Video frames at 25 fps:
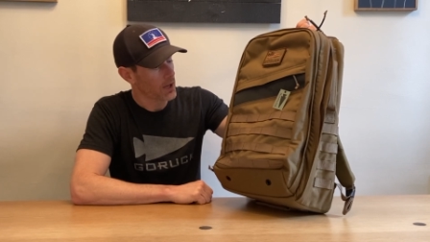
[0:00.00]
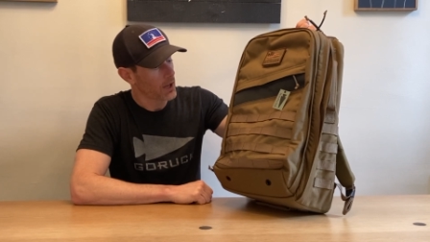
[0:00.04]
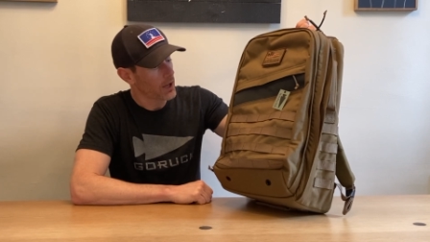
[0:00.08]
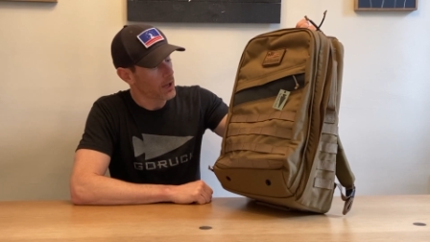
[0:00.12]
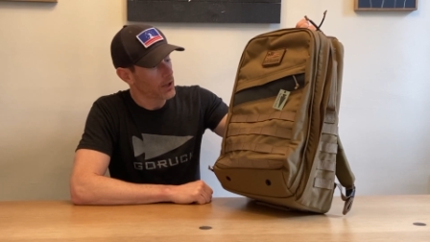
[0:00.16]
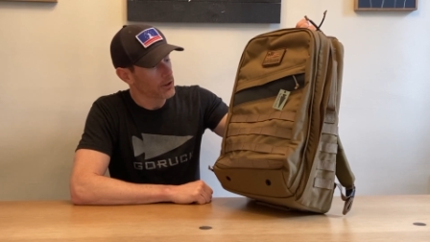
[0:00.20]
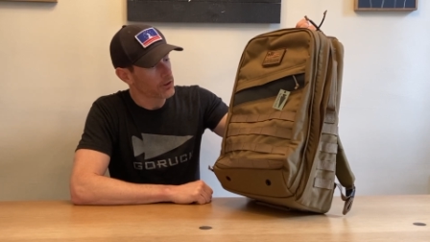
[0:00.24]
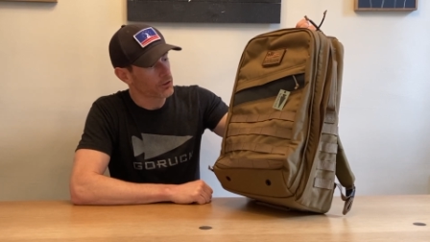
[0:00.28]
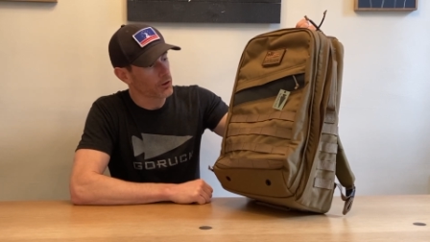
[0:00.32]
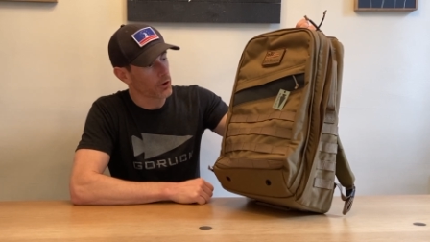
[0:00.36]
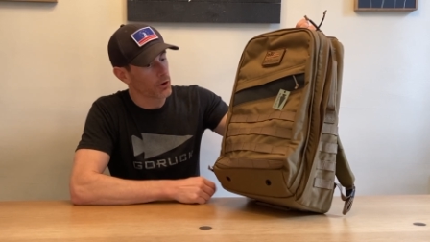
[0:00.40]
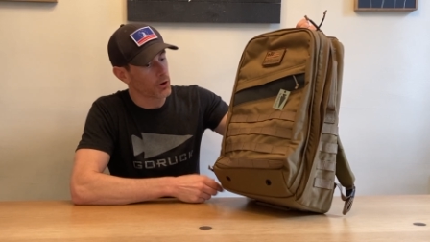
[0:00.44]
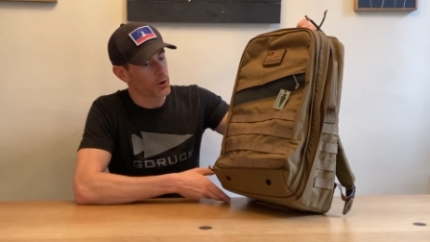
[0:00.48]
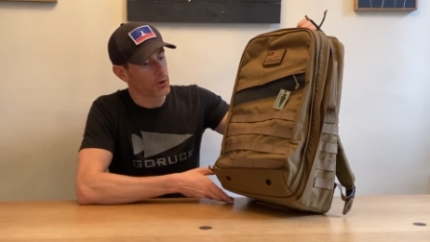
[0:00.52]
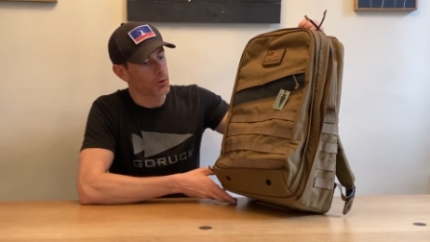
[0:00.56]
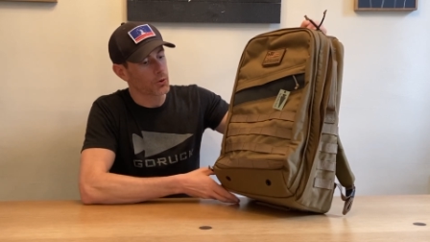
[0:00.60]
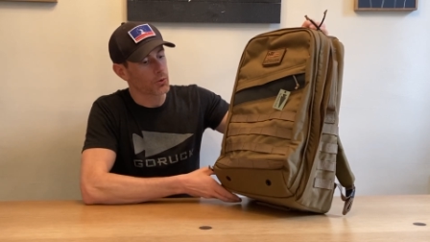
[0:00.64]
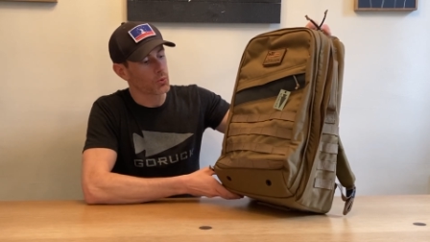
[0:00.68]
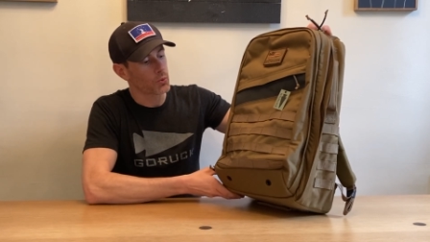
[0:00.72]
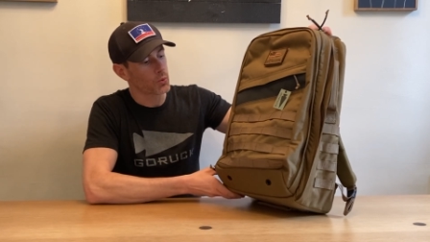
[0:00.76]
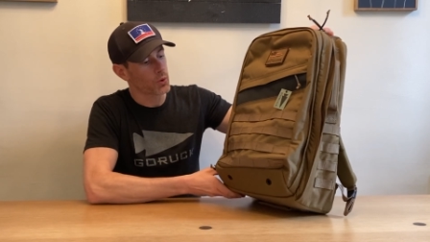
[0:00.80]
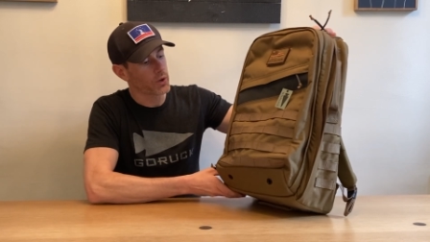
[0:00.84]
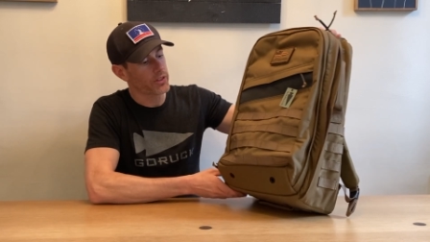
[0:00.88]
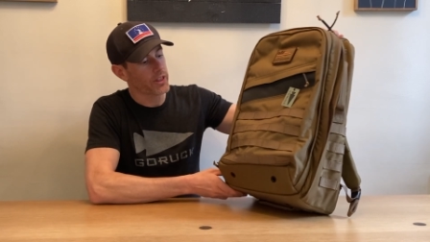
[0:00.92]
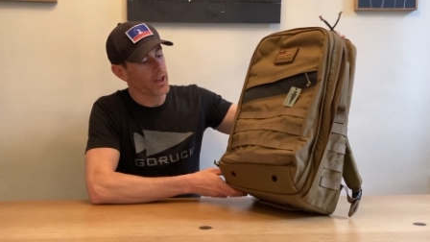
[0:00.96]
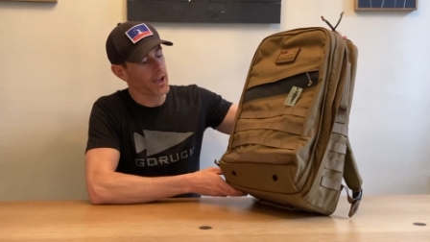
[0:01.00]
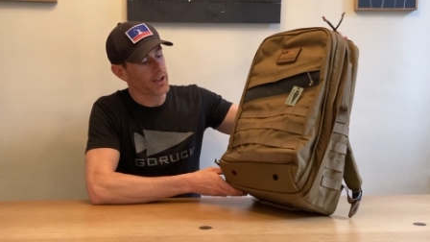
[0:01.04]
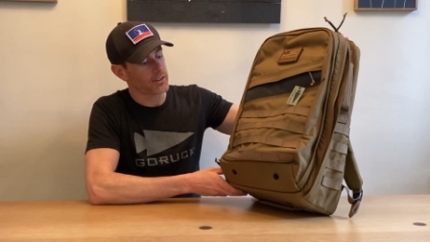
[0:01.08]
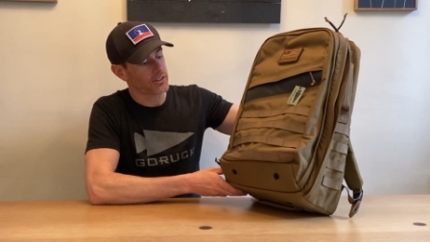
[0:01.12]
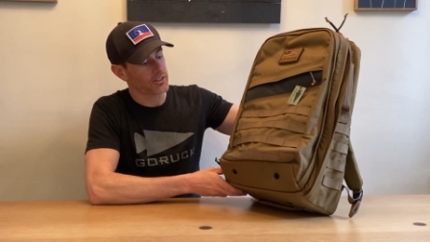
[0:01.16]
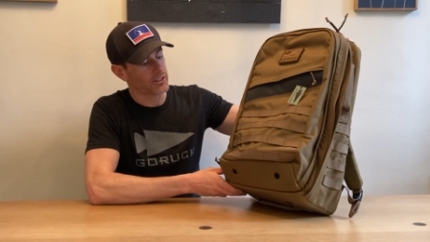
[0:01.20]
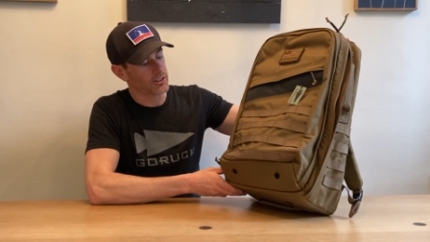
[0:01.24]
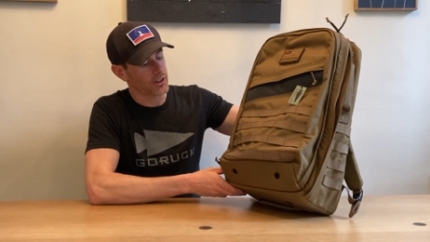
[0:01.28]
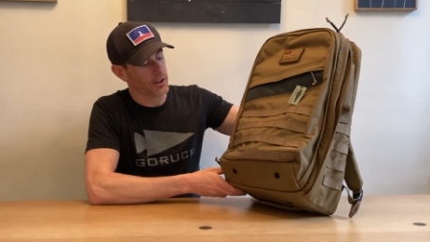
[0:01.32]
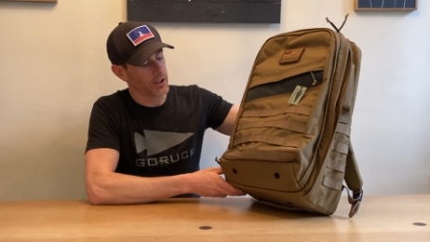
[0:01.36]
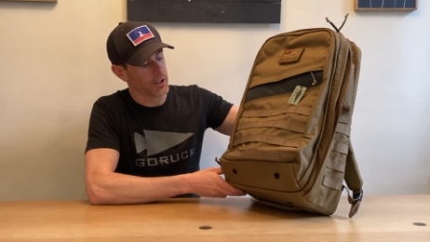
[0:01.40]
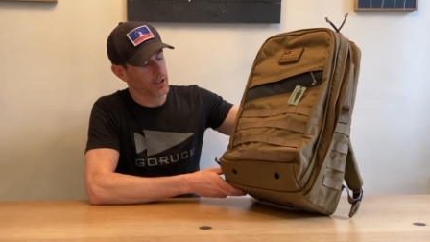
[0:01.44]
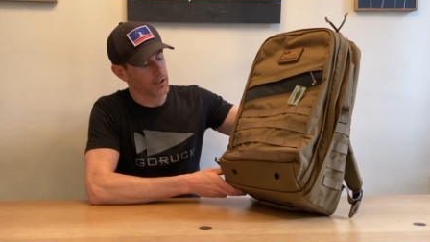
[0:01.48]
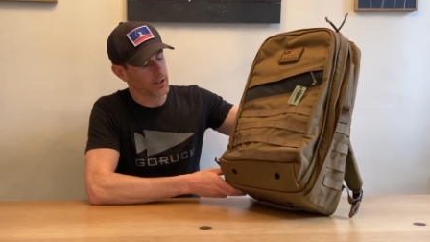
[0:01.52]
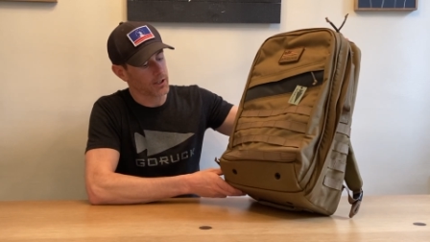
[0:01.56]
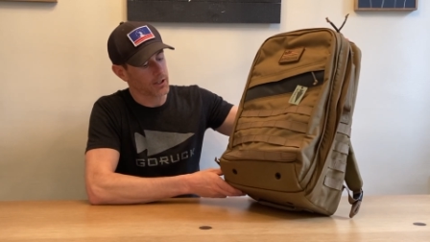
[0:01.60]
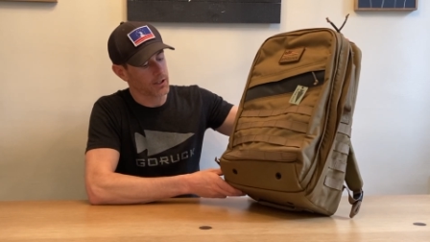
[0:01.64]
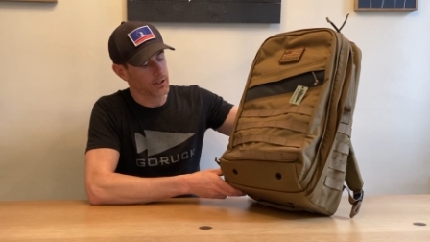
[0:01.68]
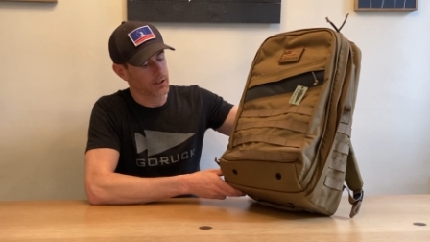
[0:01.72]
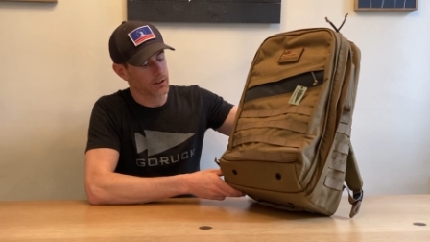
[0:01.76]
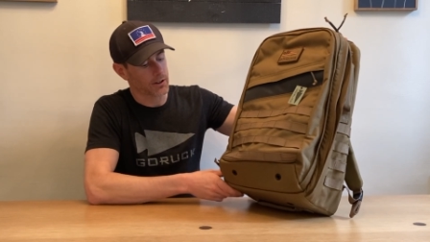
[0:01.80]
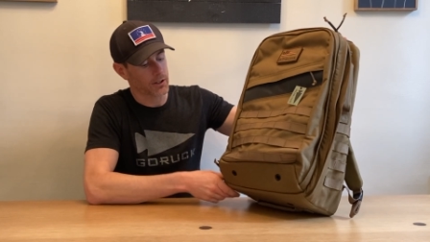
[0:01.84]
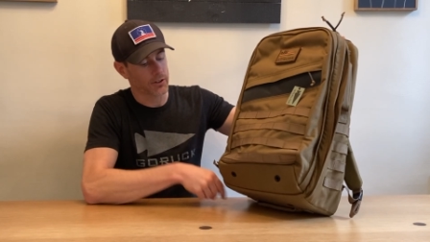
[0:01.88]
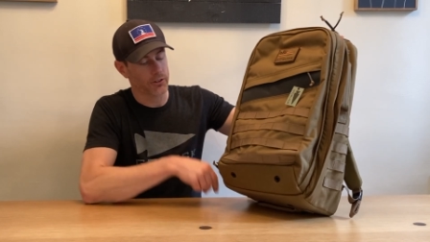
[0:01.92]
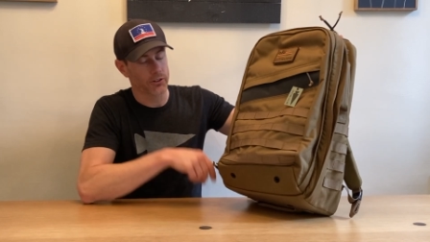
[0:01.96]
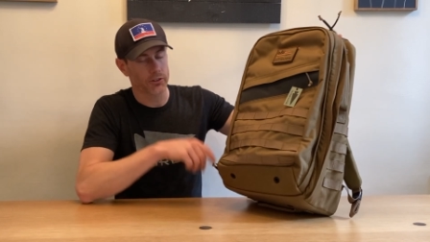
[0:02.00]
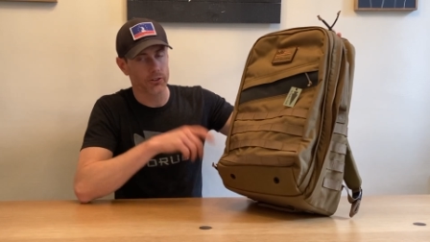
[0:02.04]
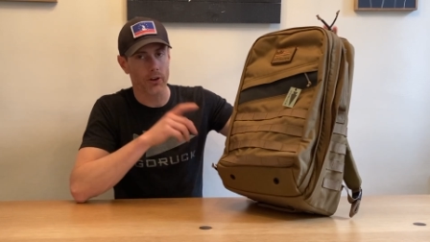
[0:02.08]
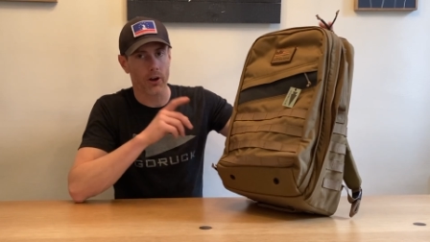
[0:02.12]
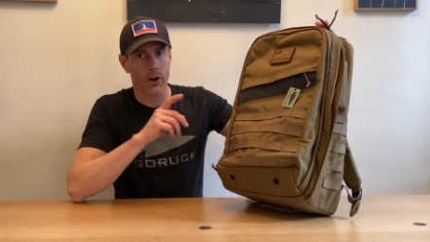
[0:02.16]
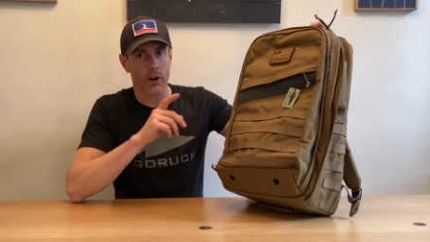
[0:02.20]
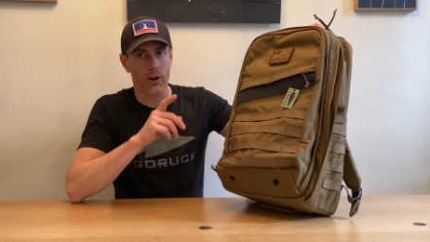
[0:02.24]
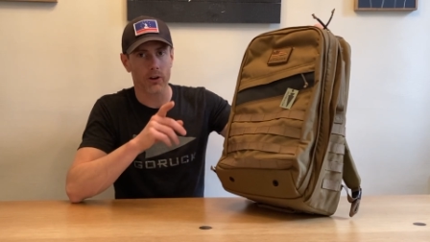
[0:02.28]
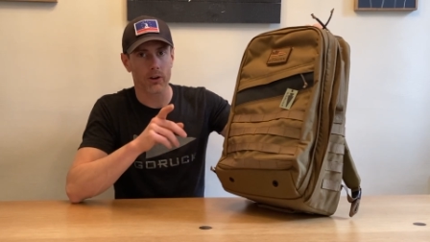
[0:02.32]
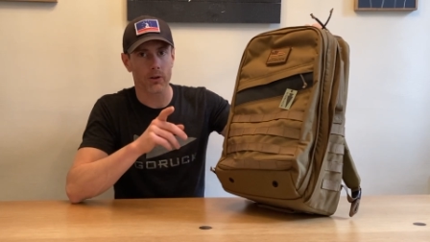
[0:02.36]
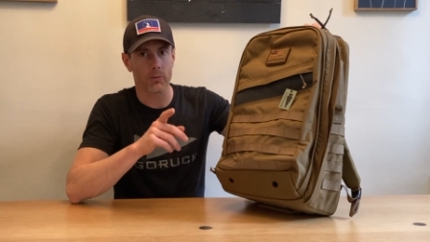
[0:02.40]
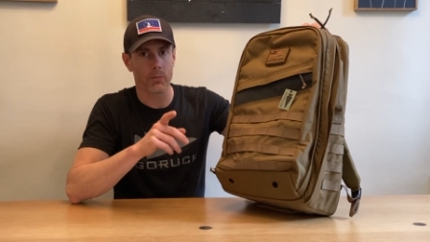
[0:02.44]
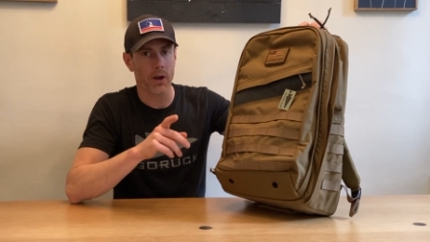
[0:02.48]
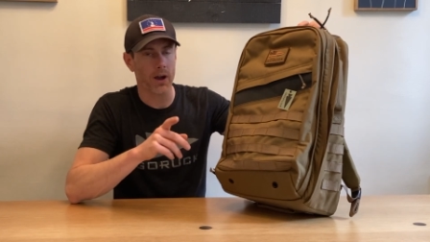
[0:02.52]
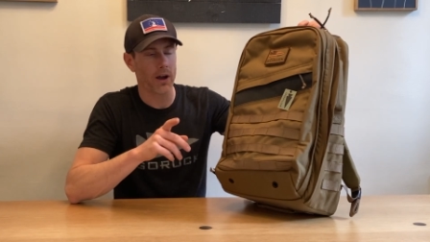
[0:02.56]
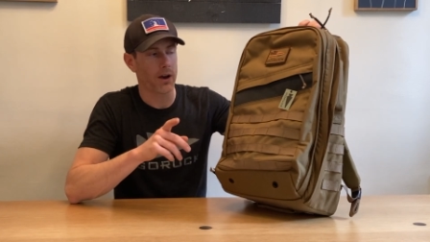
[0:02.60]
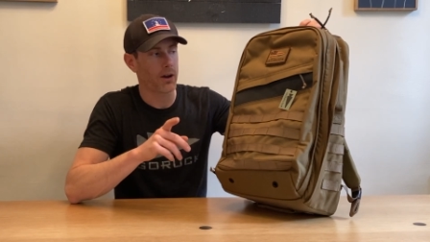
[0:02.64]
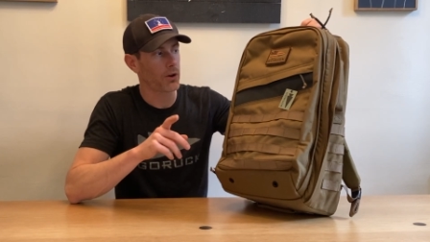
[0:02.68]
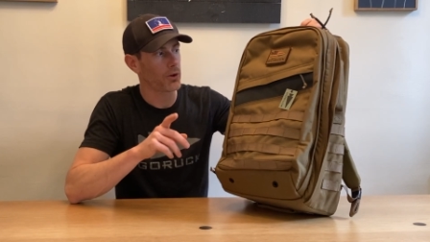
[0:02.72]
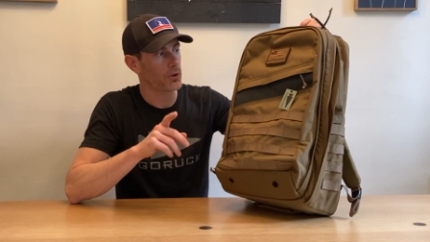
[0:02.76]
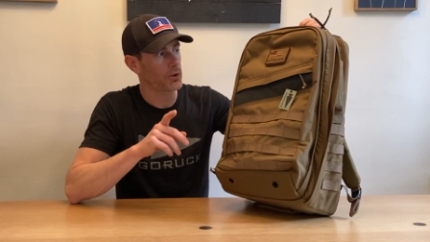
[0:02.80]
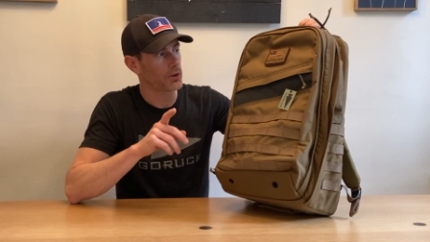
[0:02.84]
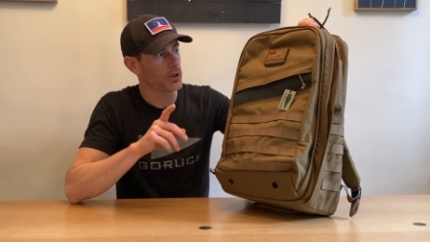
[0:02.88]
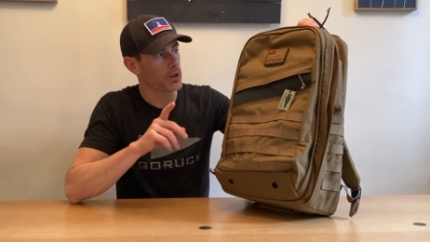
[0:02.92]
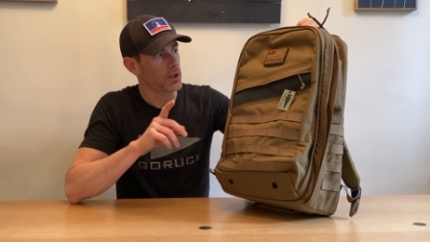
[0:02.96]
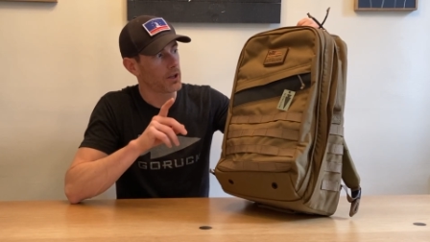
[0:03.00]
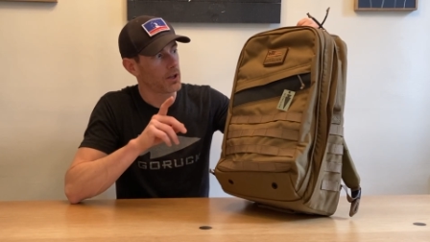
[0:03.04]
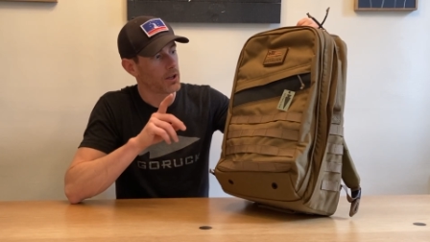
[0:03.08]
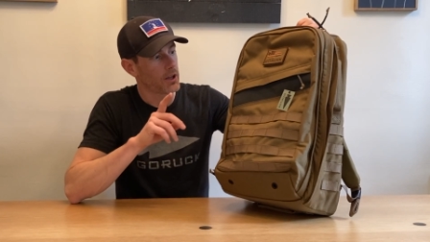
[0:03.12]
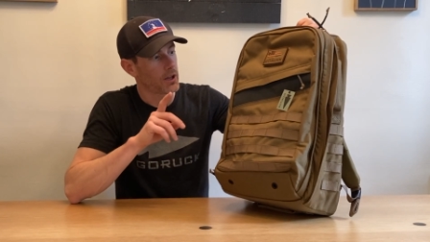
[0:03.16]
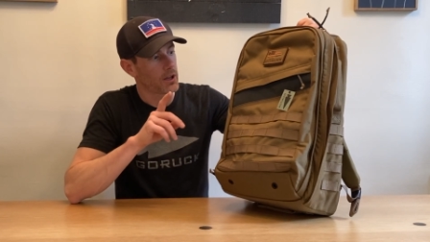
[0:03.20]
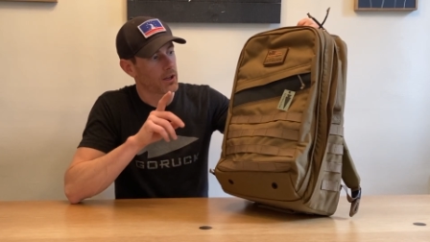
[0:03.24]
So with that said, let's talk about